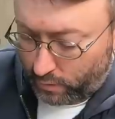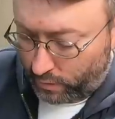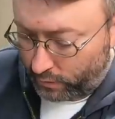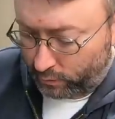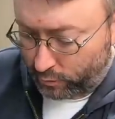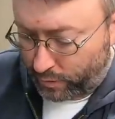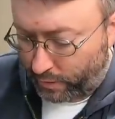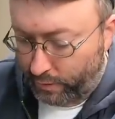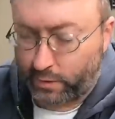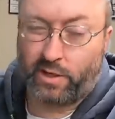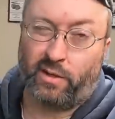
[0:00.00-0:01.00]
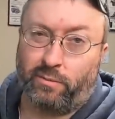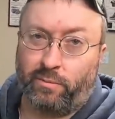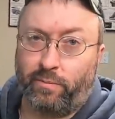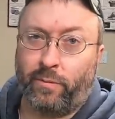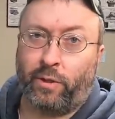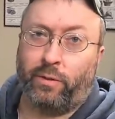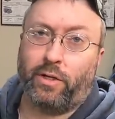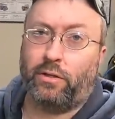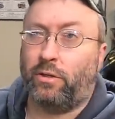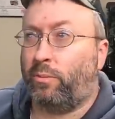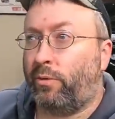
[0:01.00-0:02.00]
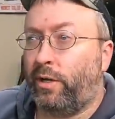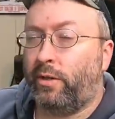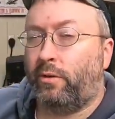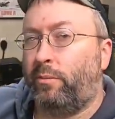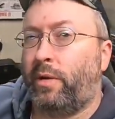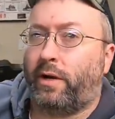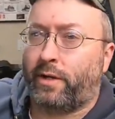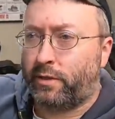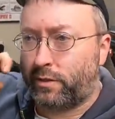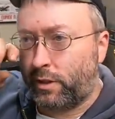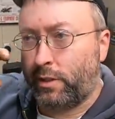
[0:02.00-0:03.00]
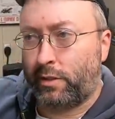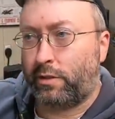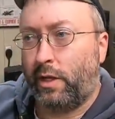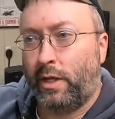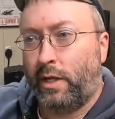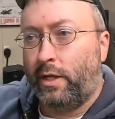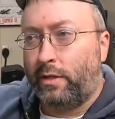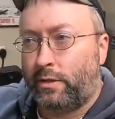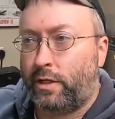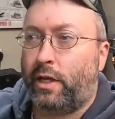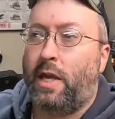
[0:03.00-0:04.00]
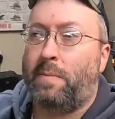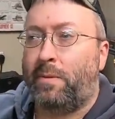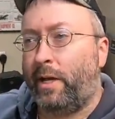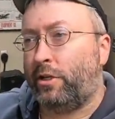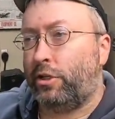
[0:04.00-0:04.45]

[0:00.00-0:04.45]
on those bearings. Now, the reason you preload bearings is to keep that